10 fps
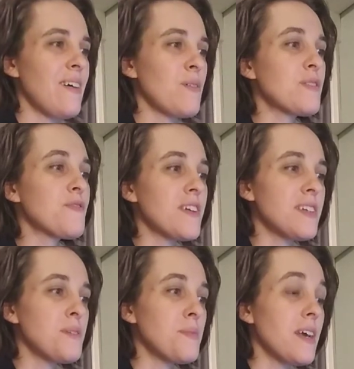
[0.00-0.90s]
what's
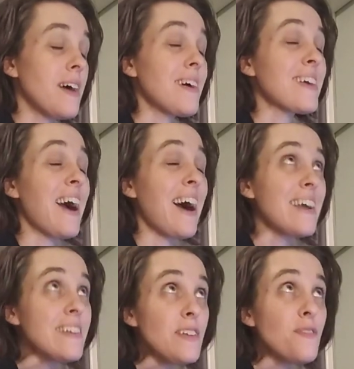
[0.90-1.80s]
funny to me, I
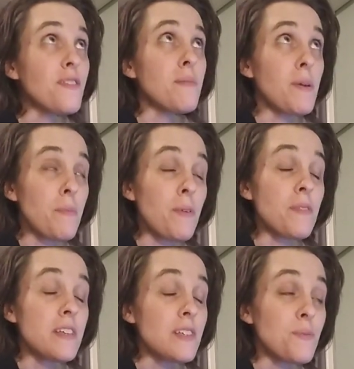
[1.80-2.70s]
kind of remember
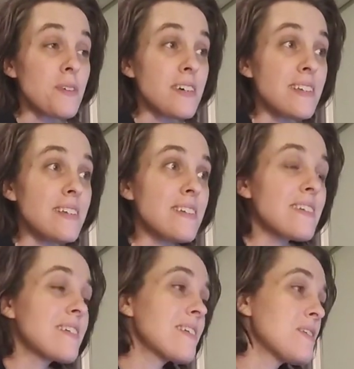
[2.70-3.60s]
this one
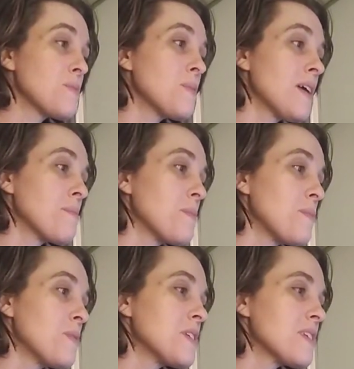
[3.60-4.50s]
because when I
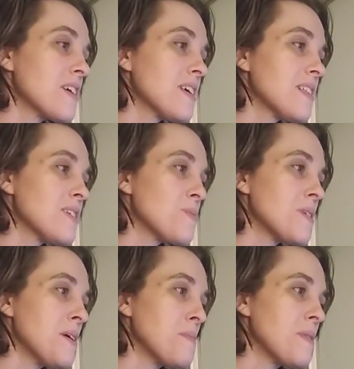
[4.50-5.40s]
was looking this
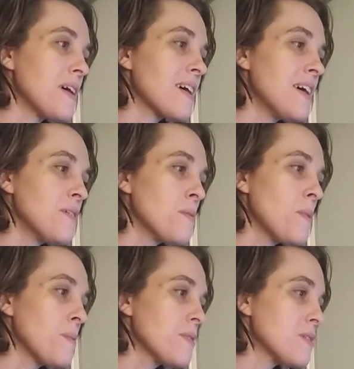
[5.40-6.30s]
one up, I kind of
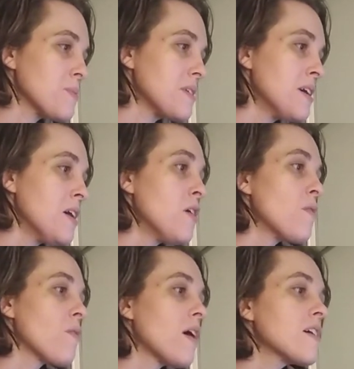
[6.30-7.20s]
remember this one.
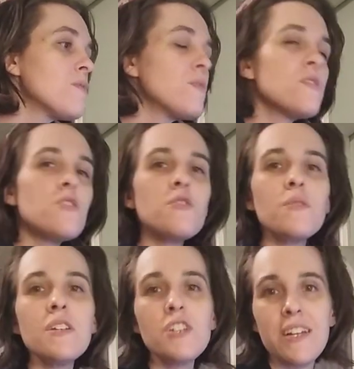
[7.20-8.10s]
Rockin' with
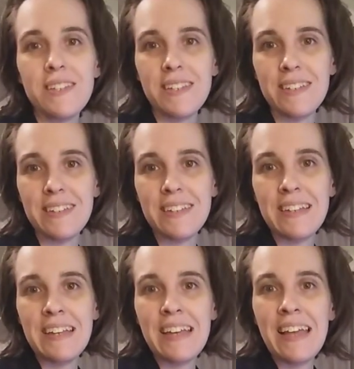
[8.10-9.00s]
Judy Jetson.
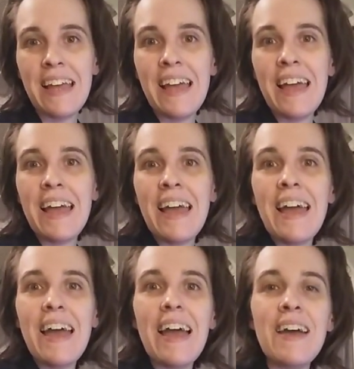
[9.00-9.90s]

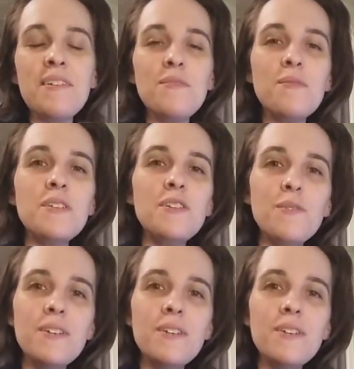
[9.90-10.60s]
And when you